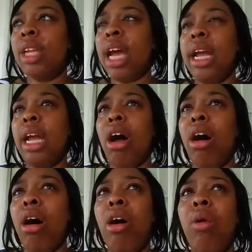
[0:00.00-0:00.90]
And
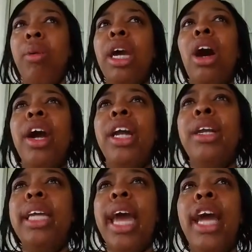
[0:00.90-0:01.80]
y'all, we are in a
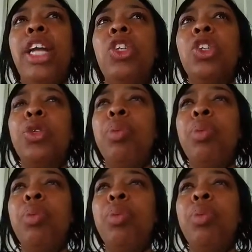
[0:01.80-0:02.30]
dangerous